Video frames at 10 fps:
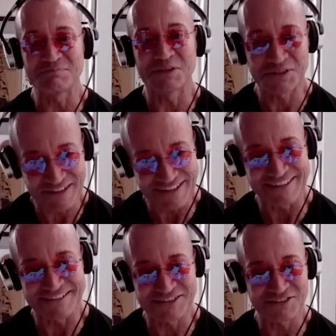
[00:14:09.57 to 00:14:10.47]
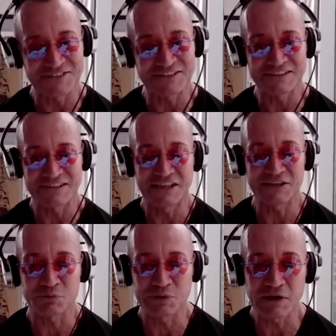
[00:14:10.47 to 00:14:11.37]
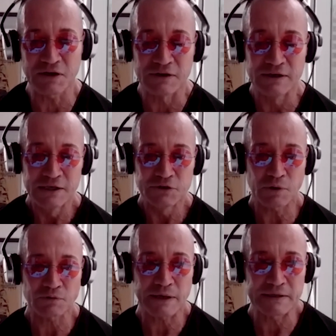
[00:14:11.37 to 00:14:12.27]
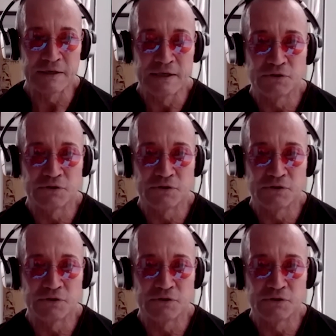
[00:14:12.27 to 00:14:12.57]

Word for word: But uh, so here we are. You are right.